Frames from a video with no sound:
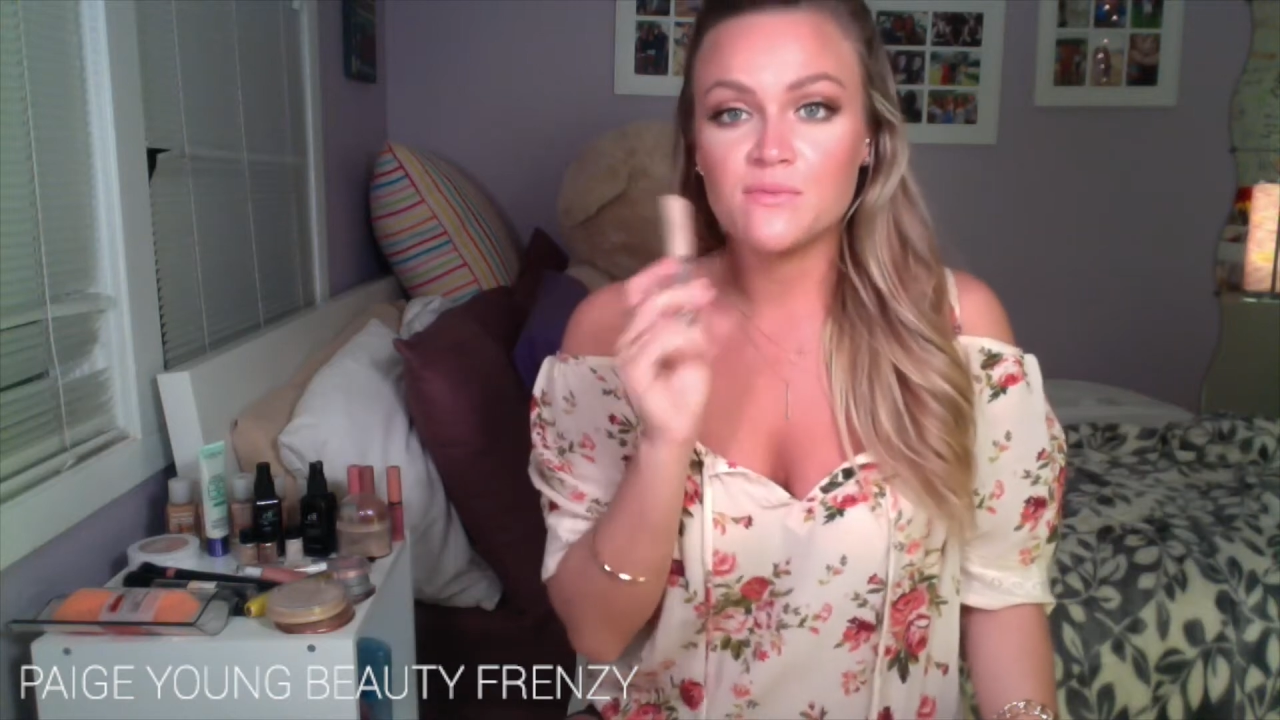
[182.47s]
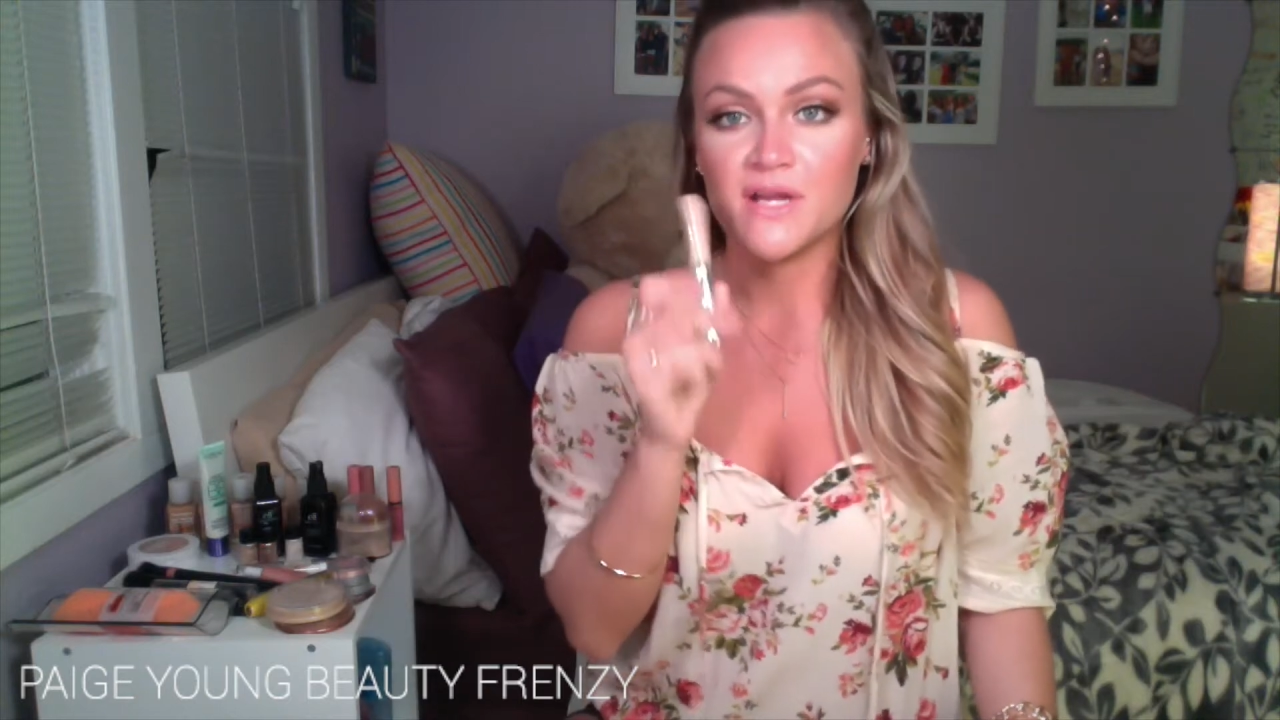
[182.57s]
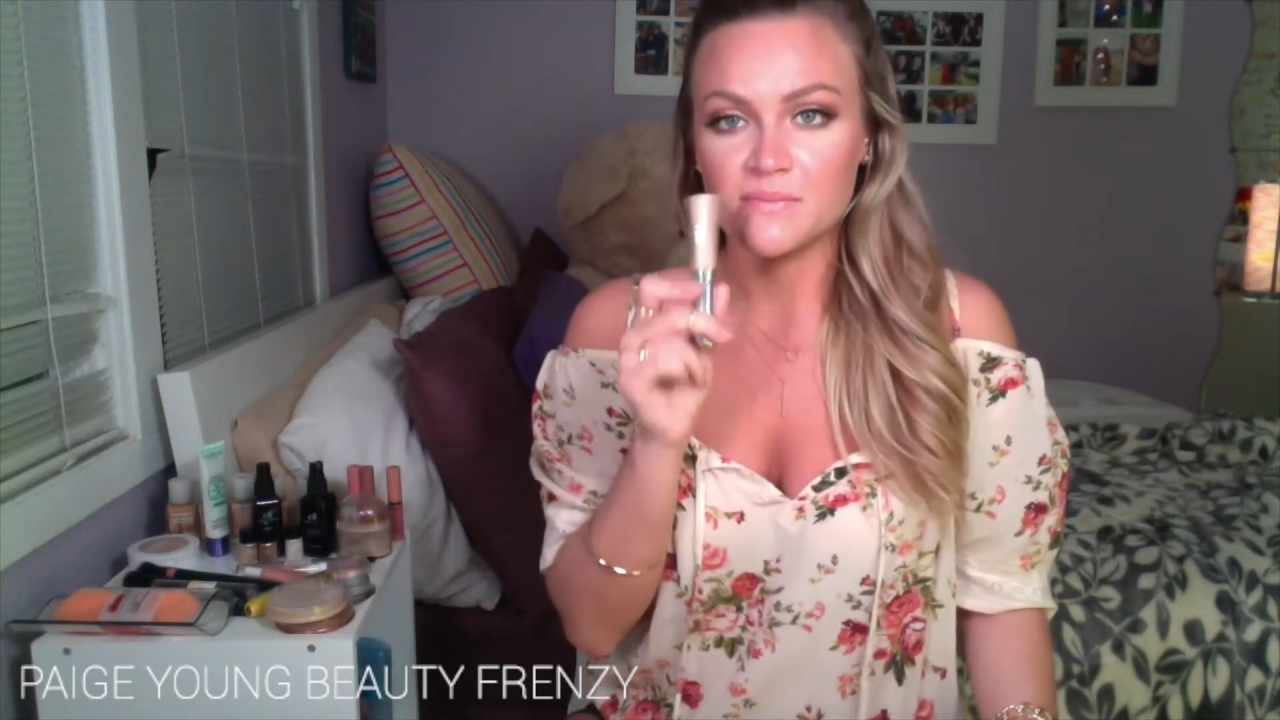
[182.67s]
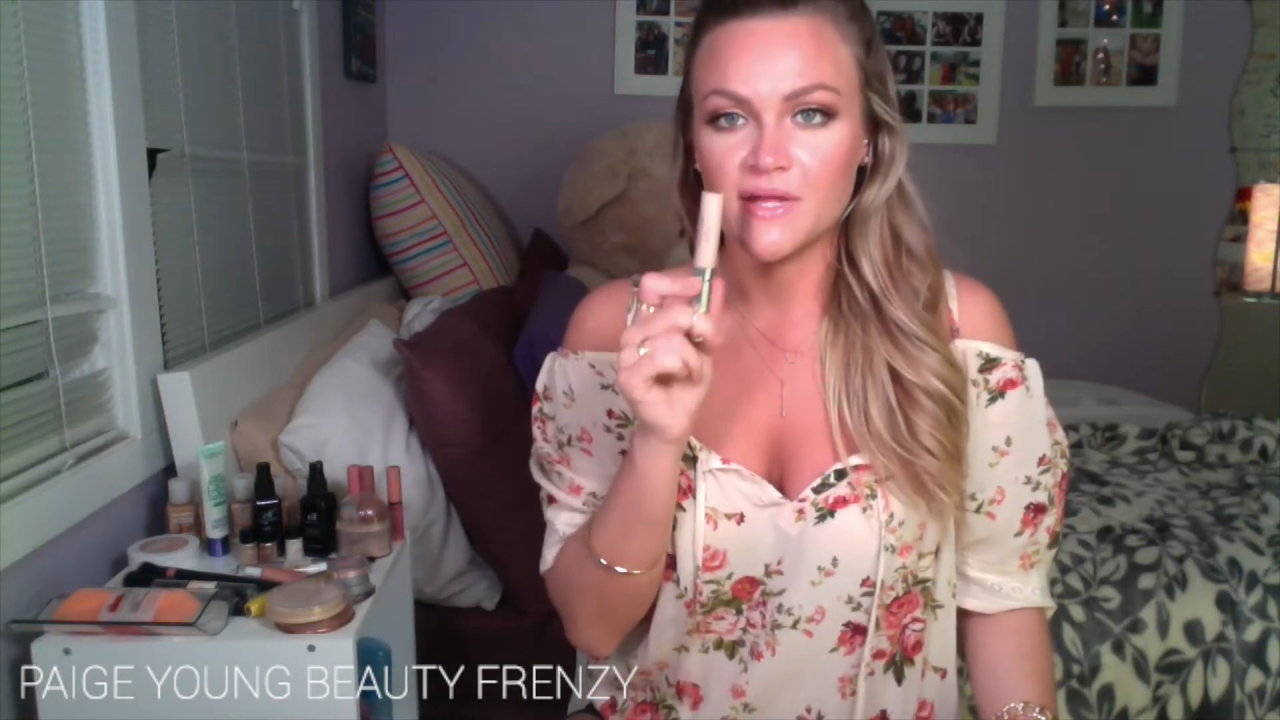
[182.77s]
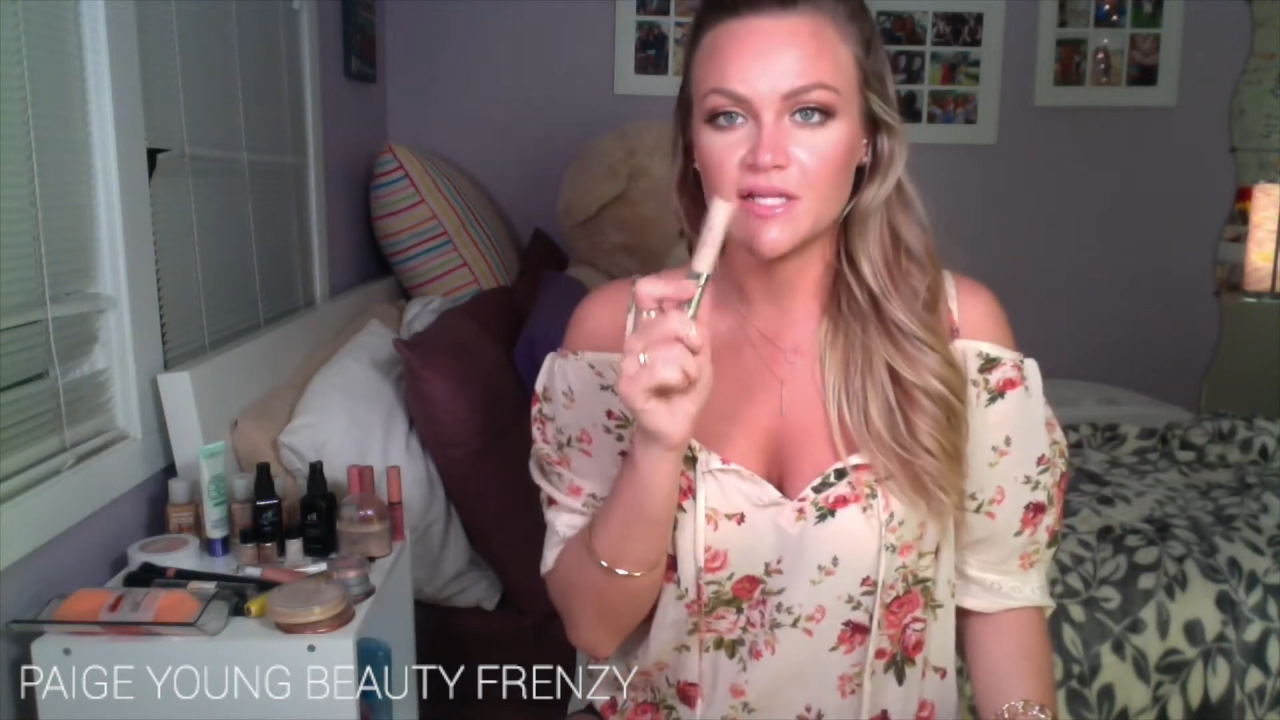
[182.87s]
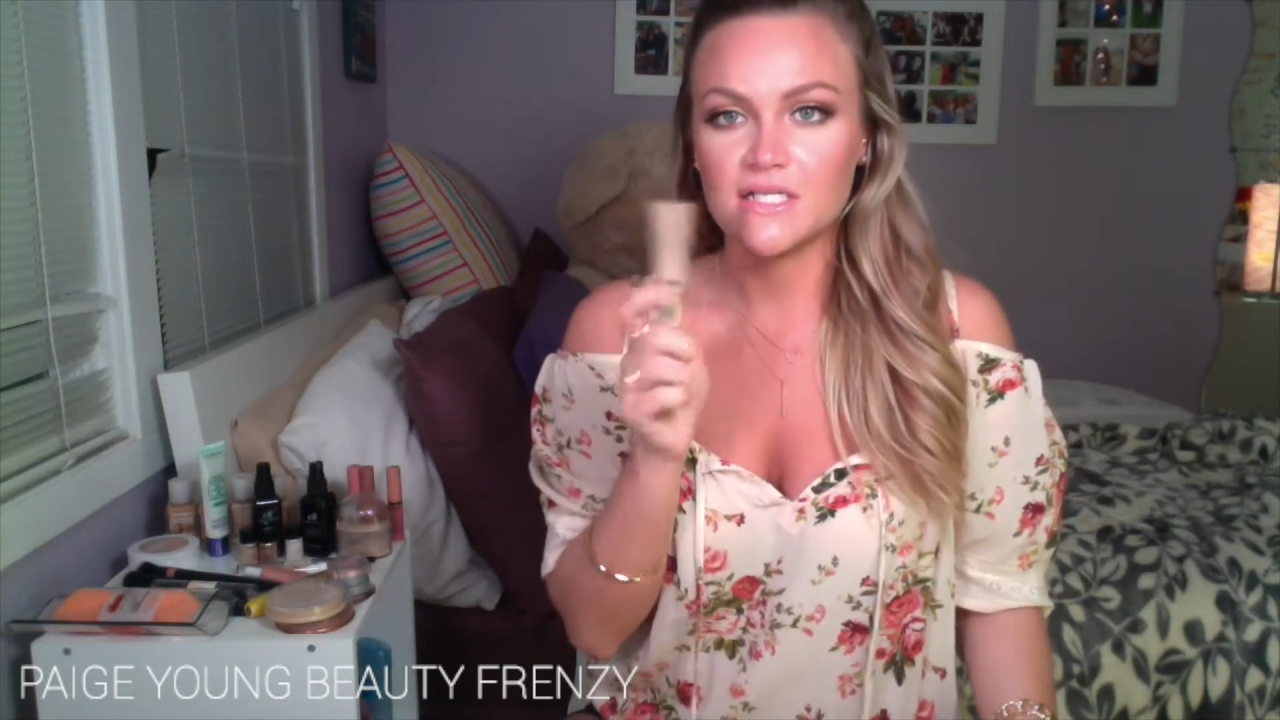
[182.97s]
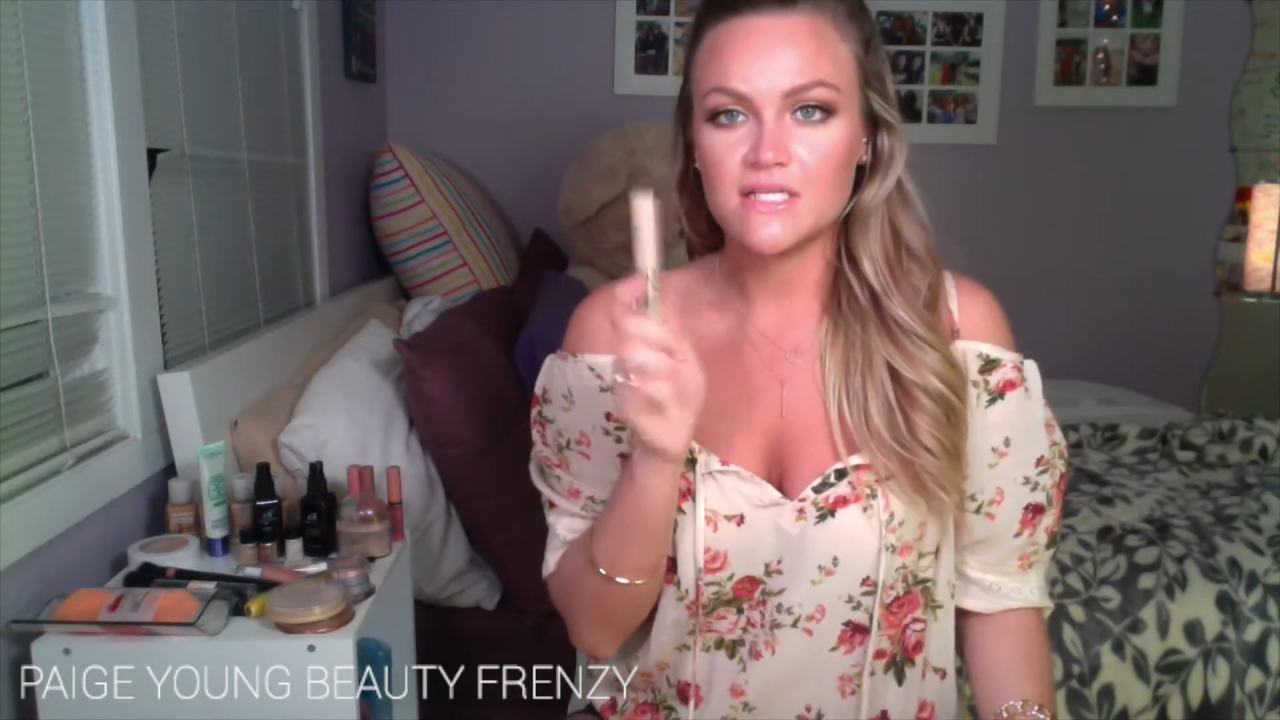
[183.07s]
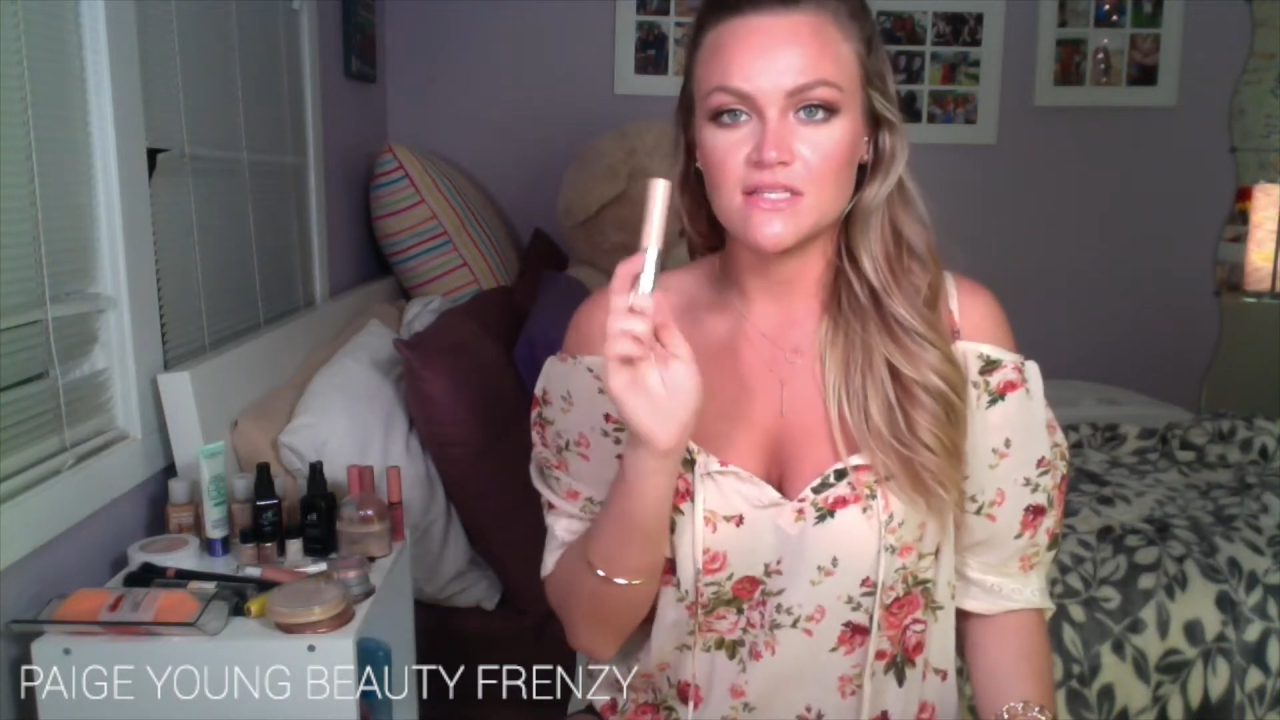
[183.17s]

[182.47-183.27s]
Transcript: recommend